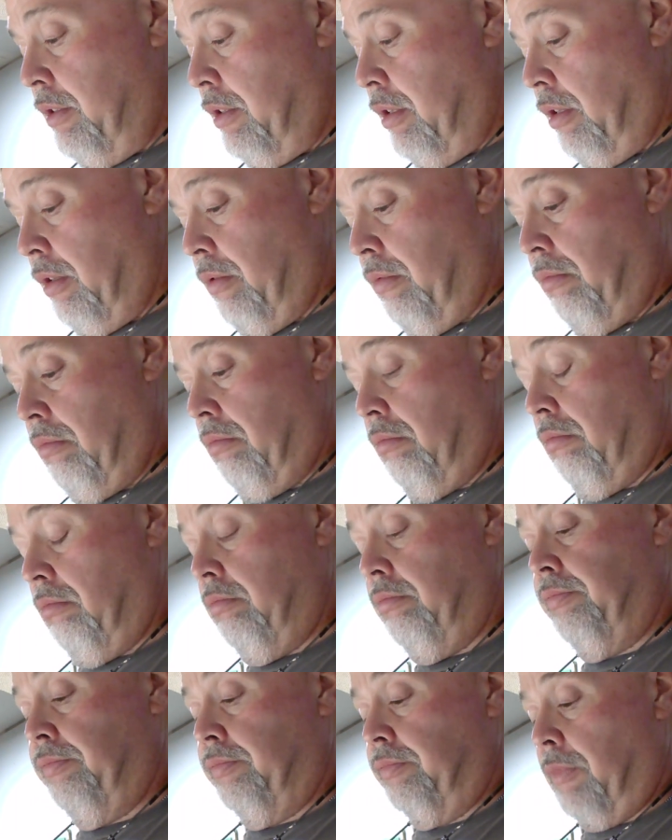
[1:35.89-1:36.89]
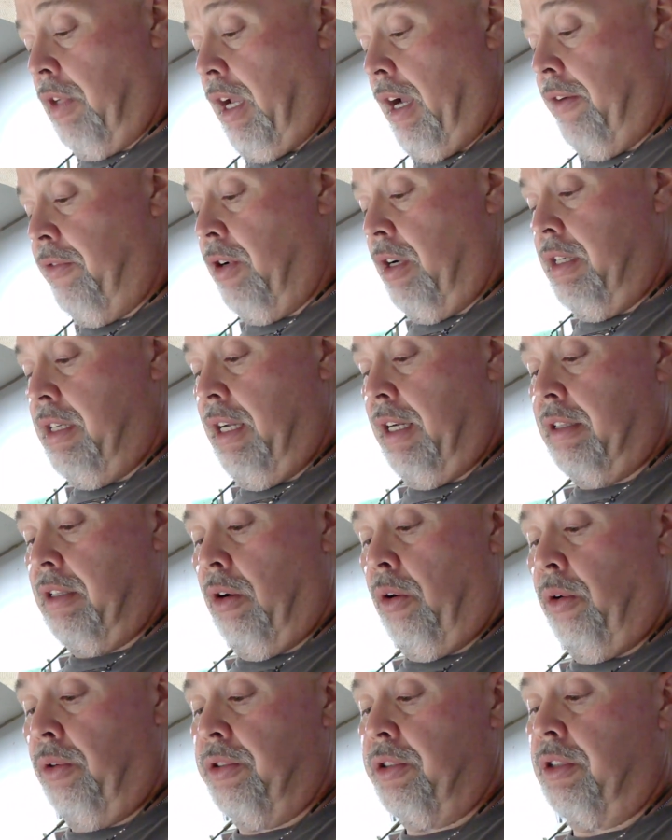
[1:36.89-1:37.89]
So after I take
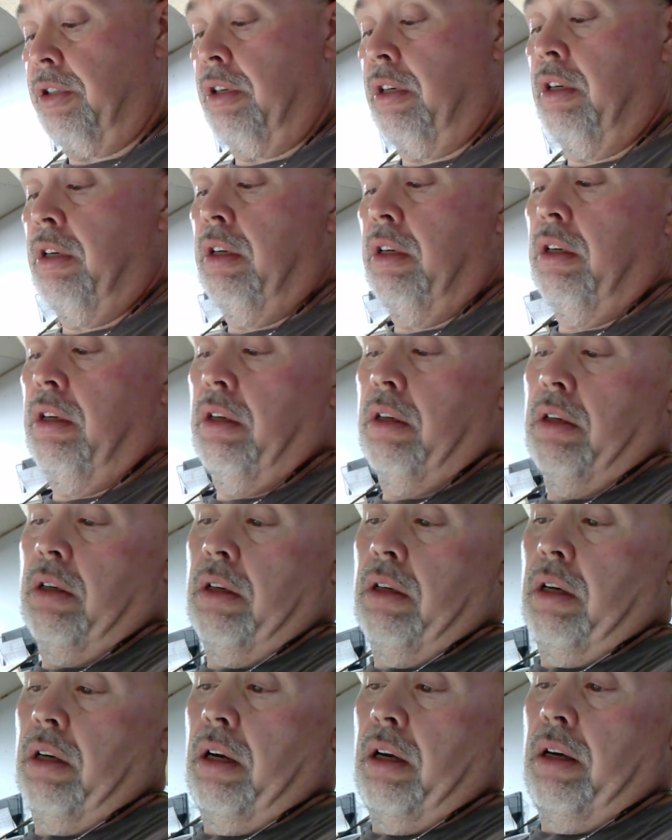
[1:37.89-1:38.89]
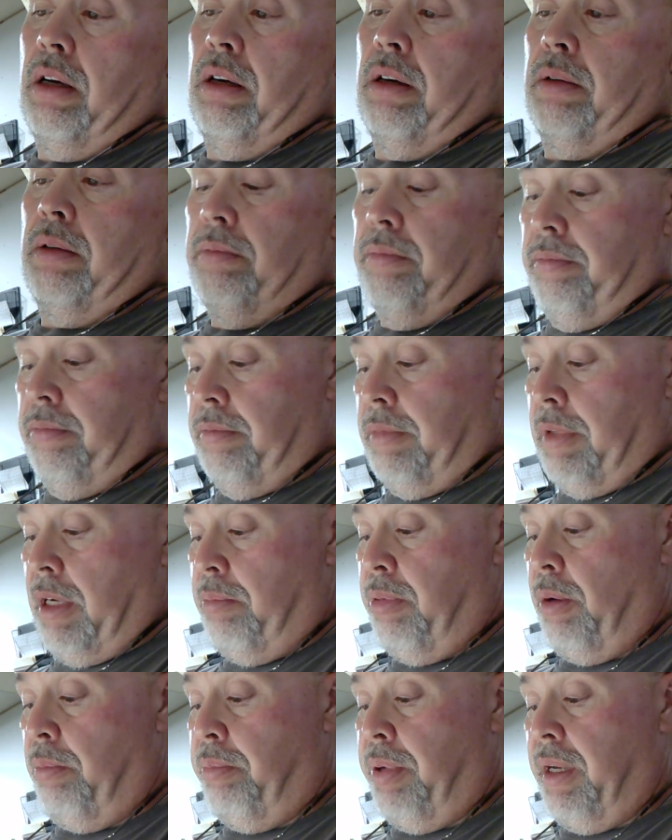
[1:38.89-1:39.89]
the holster,
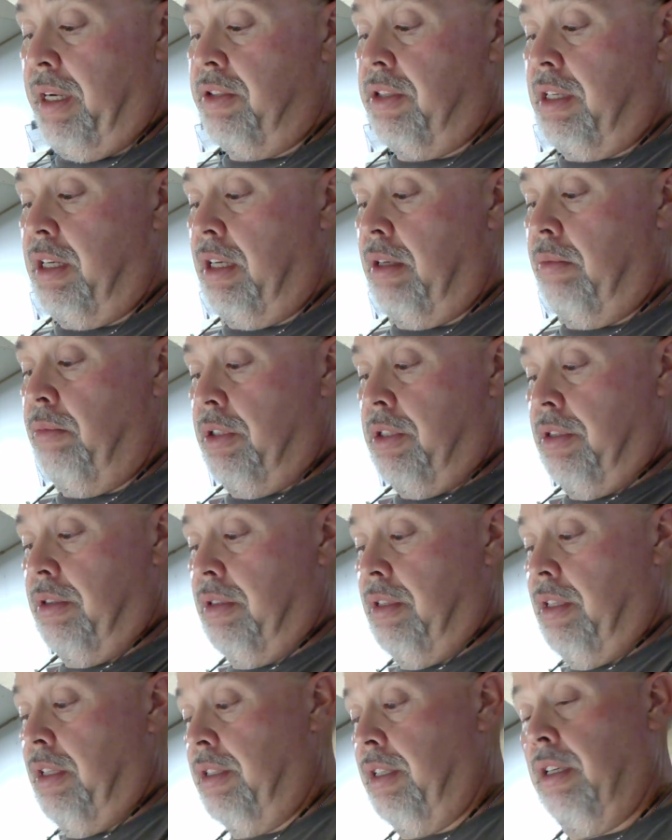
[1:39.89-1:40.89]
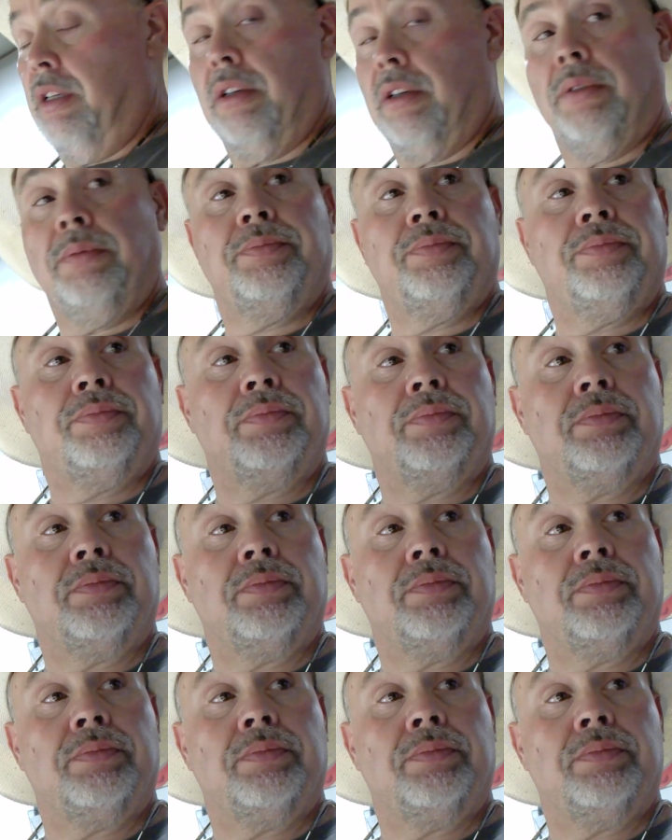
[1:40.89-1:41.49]
I put pigskin, which is this here,